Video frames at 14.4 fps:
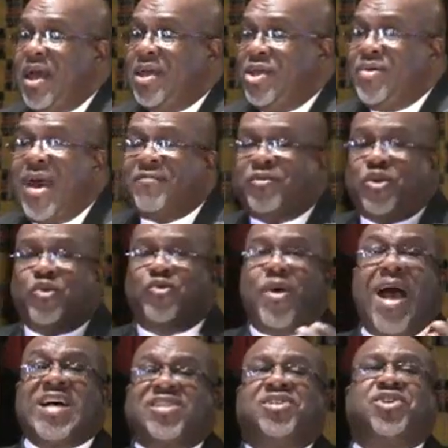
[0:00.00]
You have to
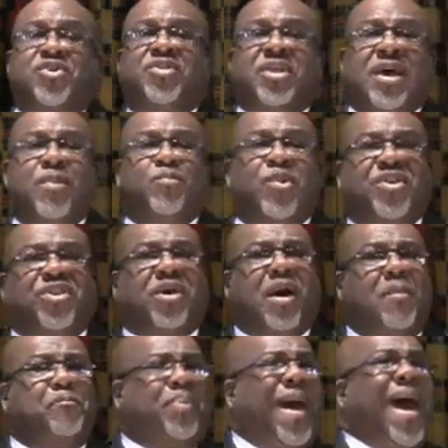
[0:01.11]
rescue them with
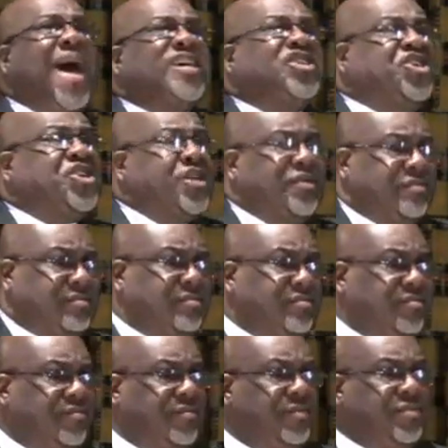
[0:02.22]
compassion.
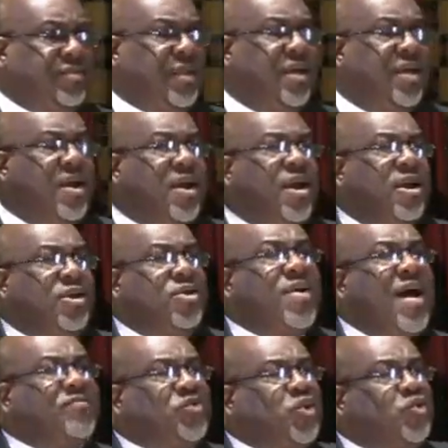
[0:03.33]
You
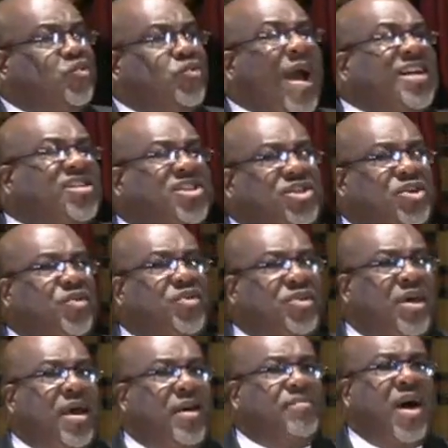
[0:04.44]
have to rescue
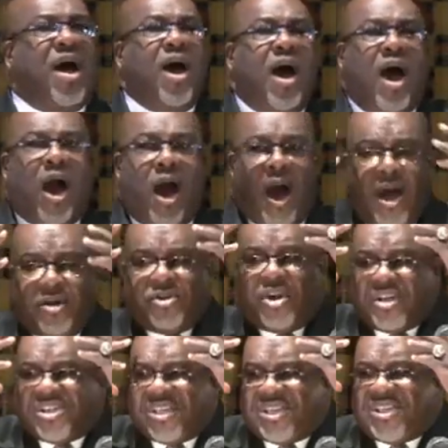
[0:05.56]
them
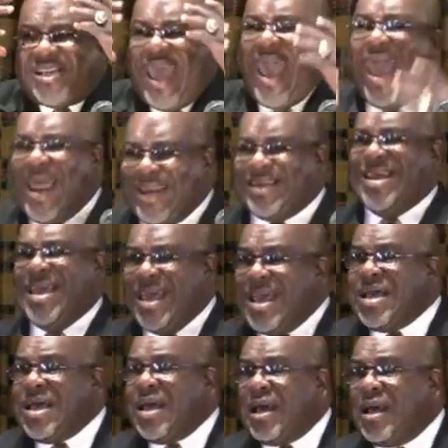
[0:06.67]

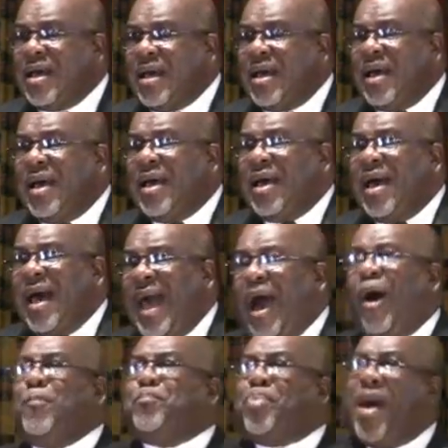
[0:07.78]
understanding
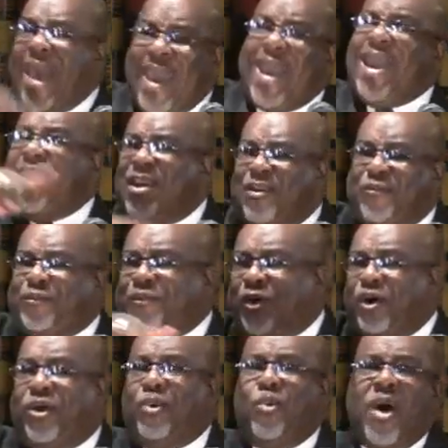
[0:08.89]
how
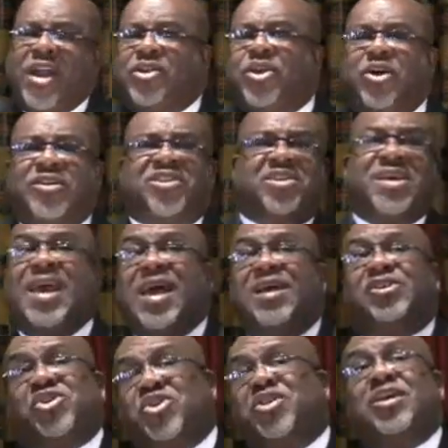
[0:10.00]
painful what you're saying to